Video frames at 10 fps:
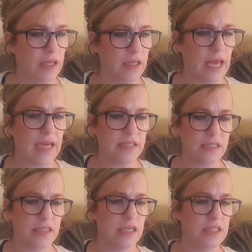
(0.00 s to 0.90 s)

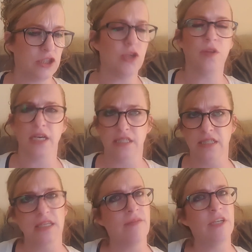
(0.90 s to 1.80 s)
Yes, in
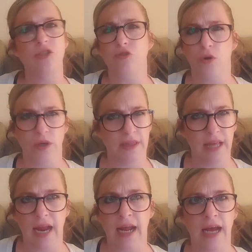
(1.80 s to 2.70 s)
2007 he tried
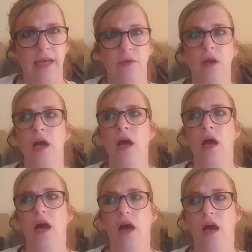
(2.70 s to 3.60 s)
that
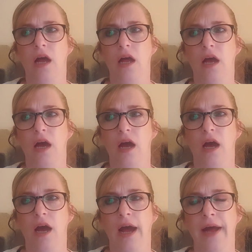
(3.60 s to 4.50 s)
out.
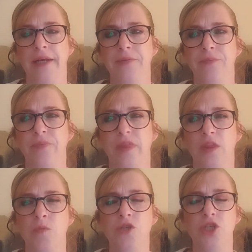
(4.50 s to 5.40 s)
And
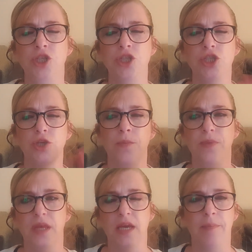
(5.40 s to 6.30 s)
there was just
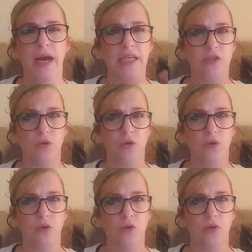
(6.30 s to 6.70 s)
something about his